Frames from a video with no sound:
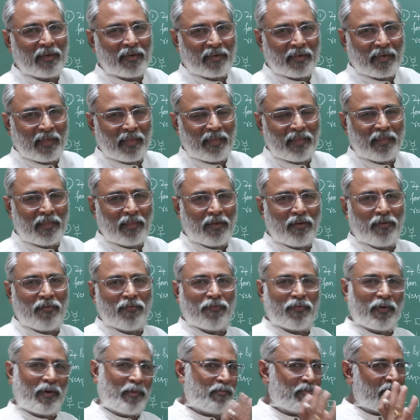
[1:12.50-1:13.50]
and tenth
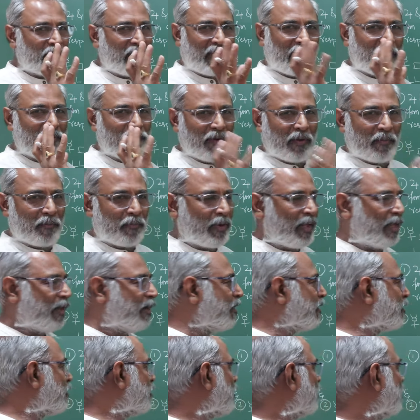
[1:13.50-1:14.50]
from the given
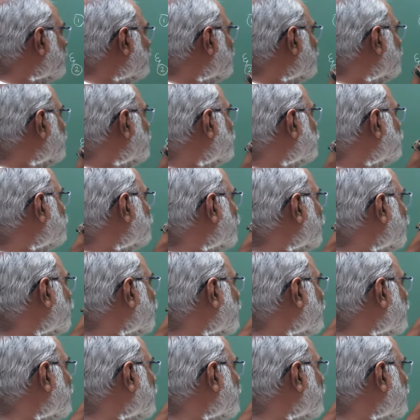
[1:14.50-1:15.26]
planet. So